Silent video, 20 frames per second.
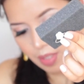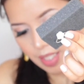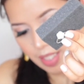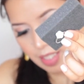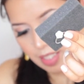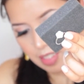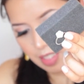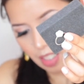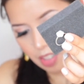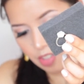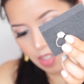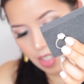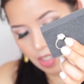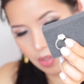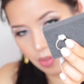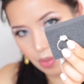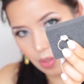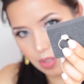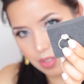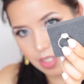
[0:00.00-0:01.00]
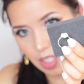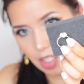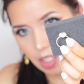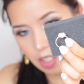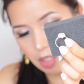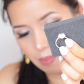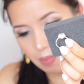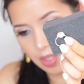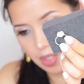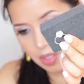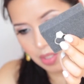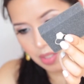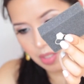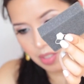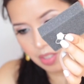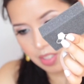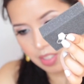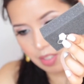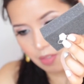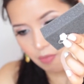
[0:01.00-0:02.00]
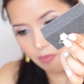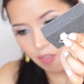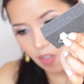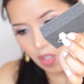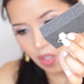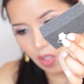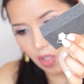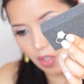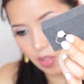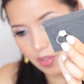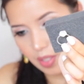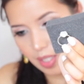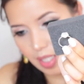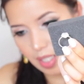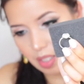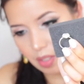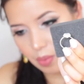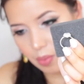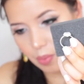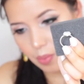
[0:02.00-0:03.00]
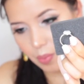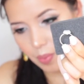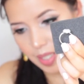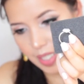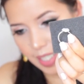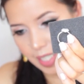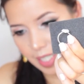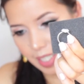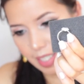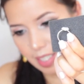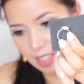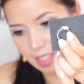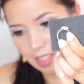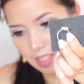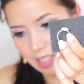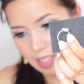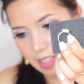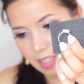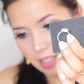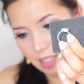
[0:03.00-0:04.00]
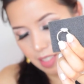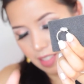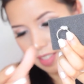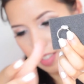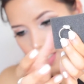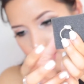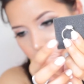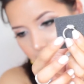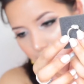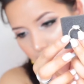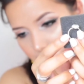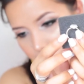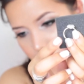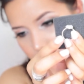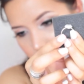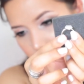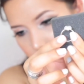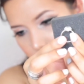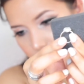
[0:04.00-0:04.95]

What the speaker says: ring is actually called the Luminous Floral Ring. It's